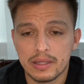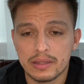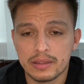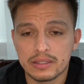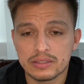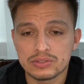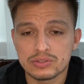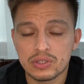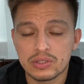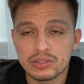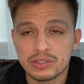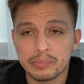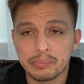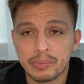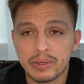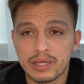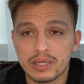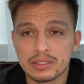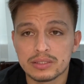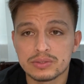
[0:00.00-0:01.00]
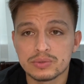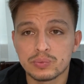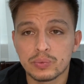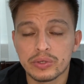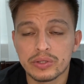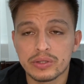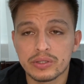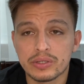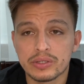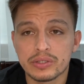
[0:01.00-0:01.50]
This all depends
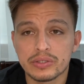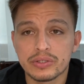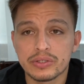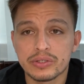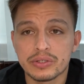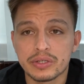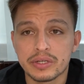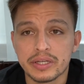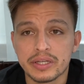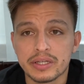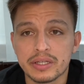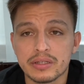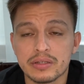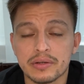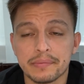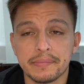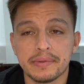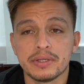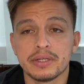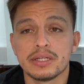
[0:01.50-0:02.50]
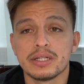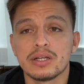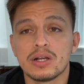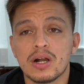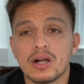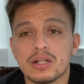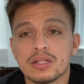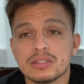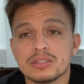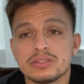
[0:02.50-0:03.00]
whether you're a community
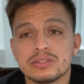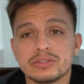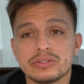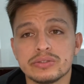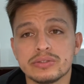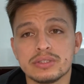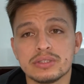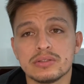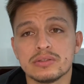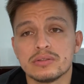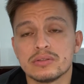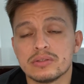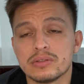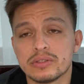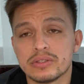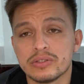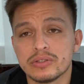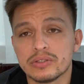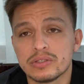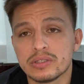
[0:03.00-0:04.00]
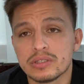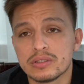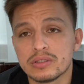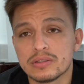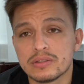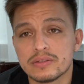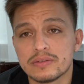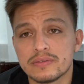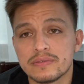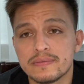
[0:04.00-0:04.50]
college student or you're
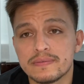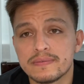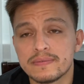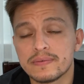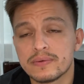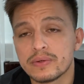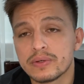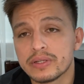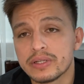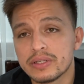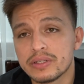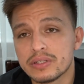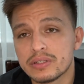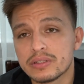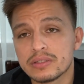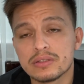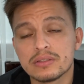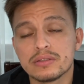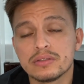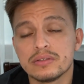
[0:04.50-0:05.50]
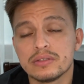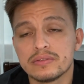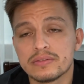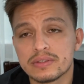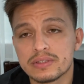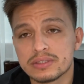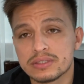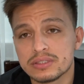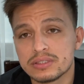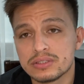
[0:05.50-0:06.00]
a 4-year
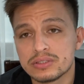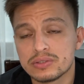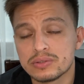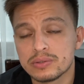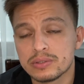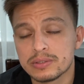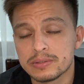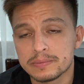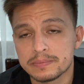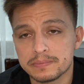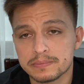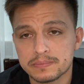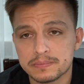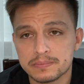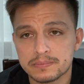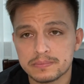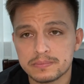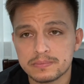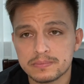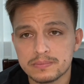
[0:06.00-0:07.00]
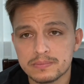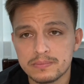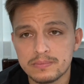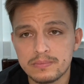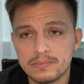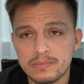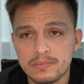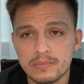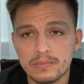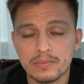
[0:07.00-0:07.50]
university student.
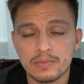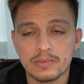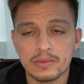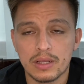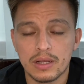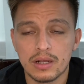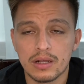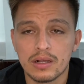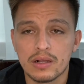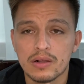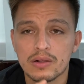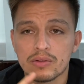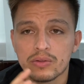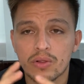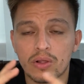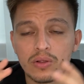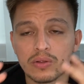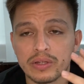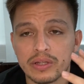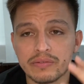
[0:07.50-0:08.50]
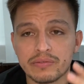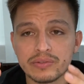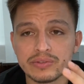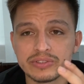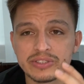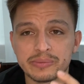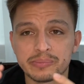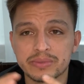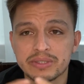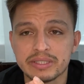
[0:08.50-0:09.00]
I'll give you
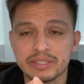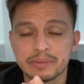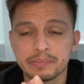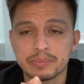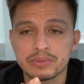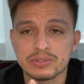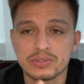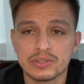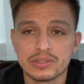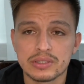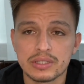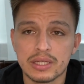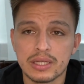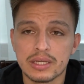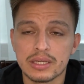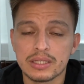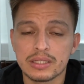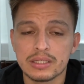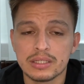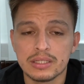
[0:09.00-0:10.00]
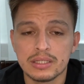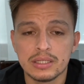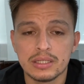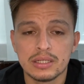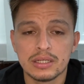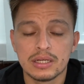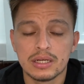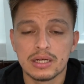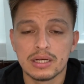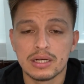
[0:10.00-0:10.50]
some tips on that,
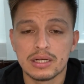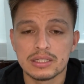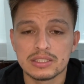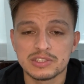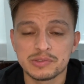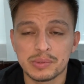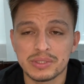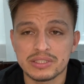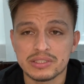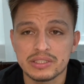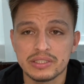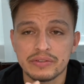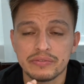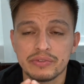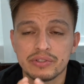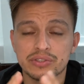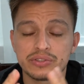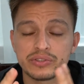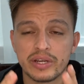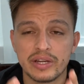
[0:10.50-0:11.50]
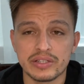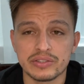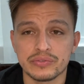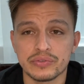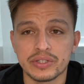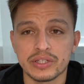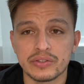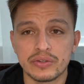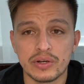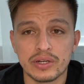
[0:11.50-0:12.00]
especially if you're
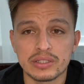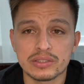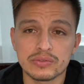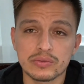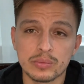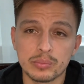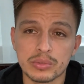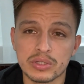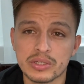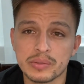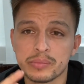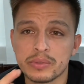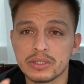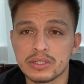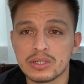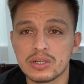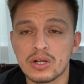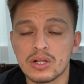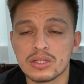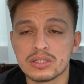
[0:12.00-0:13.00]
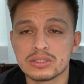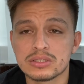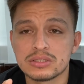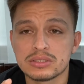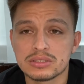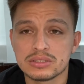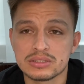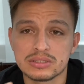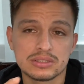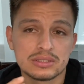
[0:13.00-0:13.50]
transferring credits from a community
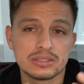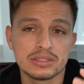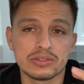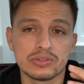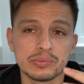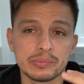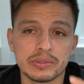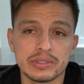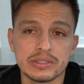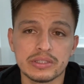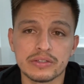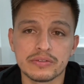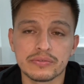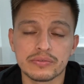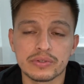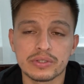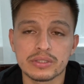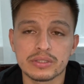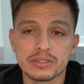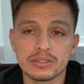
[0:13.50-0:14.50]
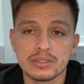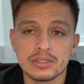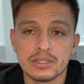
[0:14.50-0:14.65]
college. It's a little bit different.